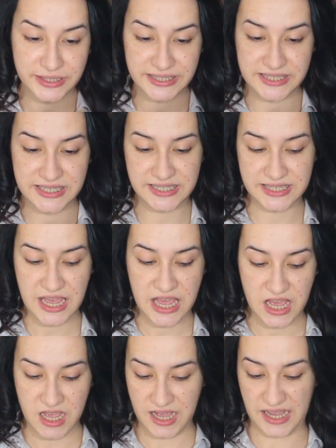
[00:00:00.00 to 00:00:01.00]
This is,
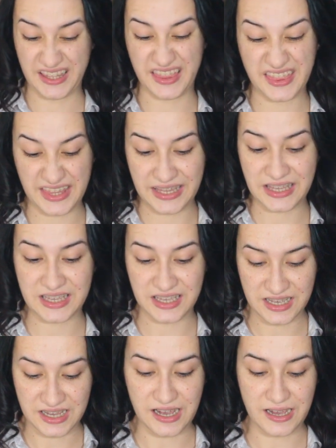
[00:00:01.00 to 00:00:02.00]
I think,
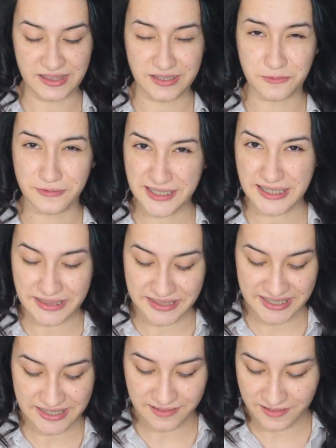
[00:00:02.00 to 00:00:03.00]
the real
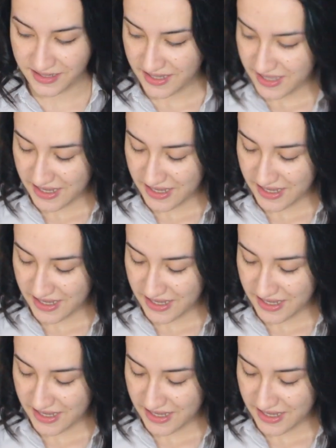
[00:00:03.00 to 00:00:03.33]
deal.